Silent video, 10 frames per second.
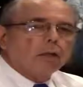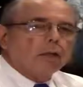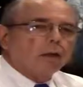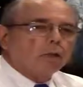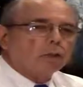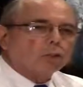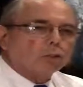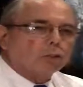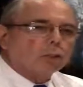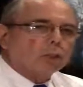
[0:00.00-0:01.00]
and all
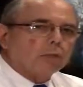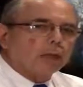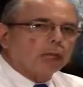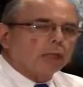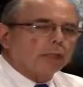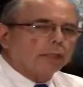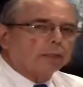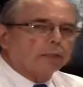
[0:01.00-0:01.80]
sort of semi-clear